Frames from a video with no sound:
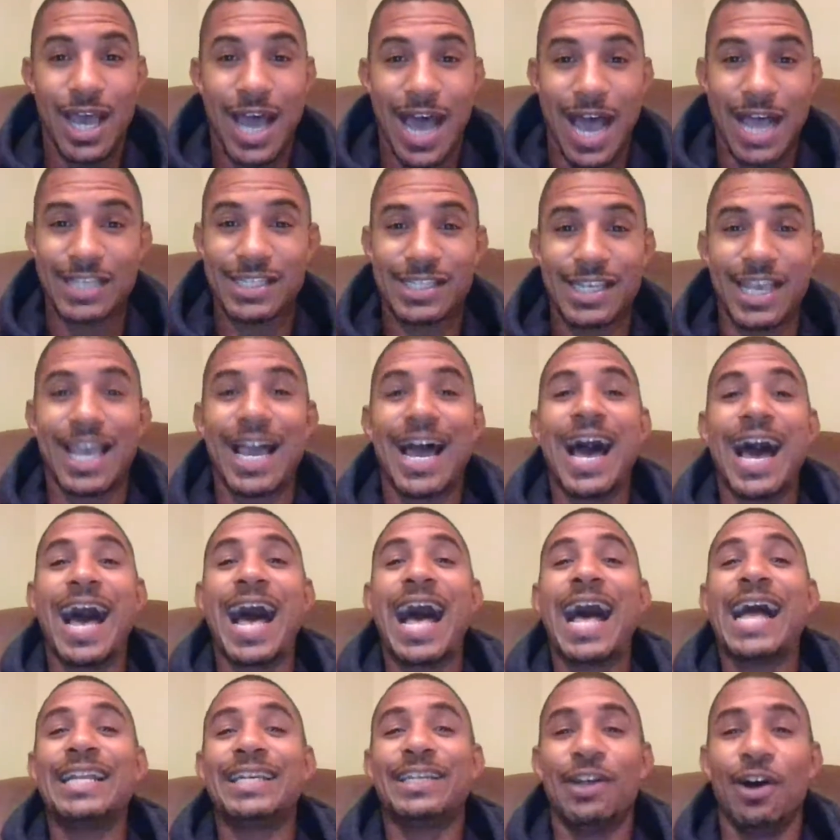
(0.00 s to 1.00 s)
I say
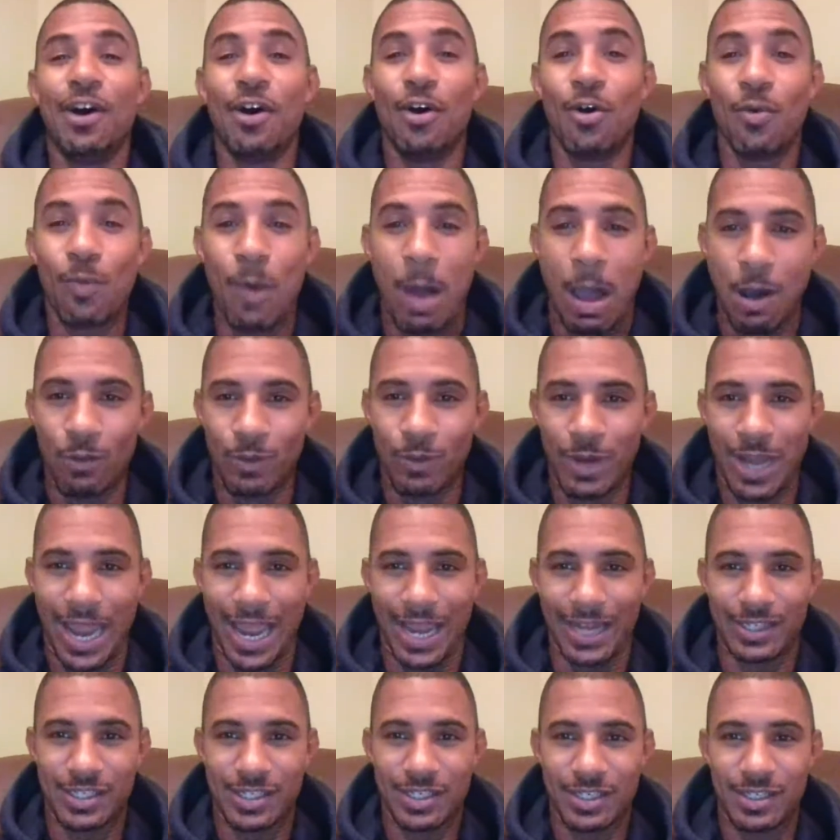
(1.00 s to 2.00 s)
I don't want
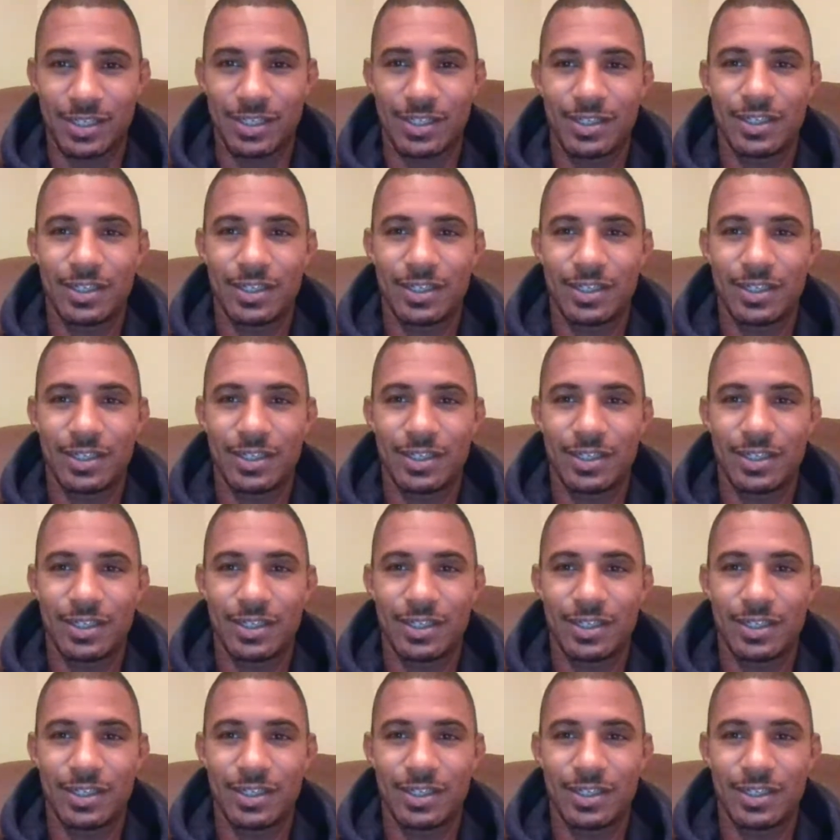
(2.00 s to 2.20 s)
it.